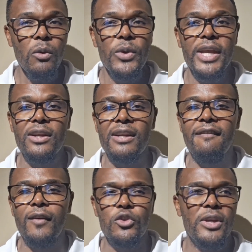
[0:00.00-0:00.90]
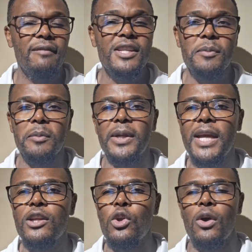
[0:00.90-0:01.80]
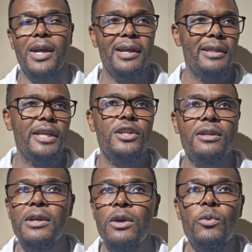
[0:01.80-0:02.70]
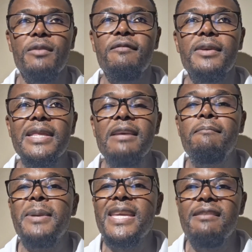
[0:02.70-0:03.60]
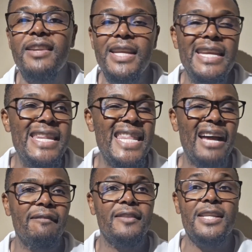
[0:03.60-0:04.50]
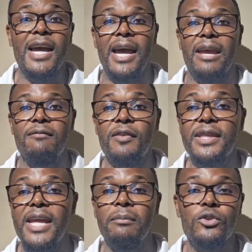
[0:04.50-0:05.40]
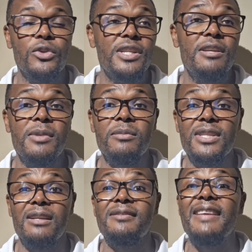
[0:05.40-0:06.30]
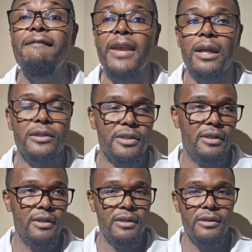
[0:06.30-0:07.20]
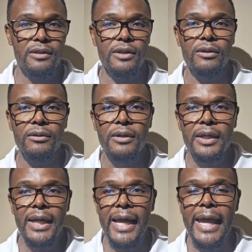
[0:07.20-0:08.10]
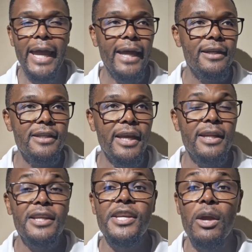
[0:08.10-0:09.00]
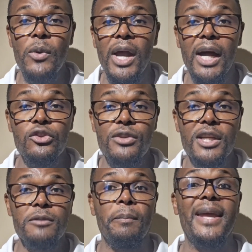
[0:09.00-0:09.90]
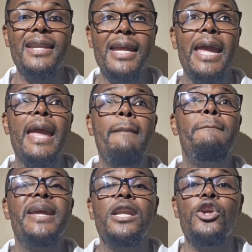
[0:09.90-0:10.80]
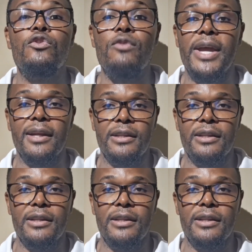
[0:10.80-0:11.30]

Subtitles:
We cannot afford to have these people any longer. They've been given enough time for them to redeem themselves. They failed, you know. And here we are today spending R1 billion